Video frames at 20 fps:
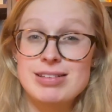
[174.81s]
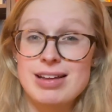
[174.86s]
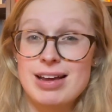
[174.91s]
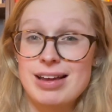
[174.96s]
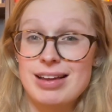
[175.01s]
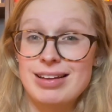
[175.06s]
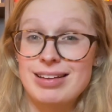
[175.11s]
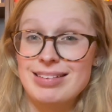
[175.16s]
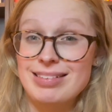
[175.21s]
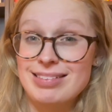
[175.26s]

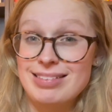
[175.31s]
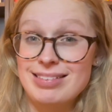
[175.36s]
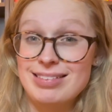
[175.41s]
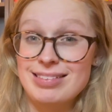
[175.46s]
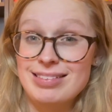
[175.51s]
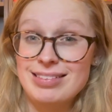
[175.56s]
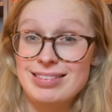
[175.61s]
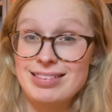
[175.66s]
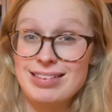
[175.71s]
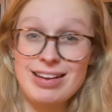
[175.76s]
I
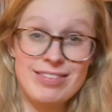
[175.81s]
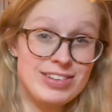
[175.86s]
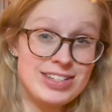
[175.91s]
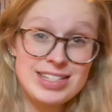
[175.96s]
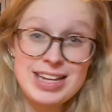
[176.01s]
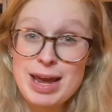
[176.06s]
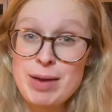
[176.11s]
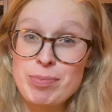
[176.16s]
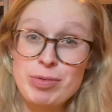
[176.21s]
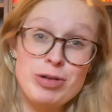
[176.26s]
love
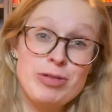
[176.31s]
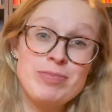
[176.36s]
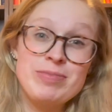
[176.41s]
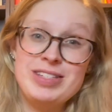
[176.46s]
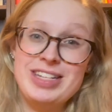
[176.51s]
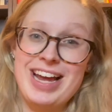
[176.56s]
escape rooms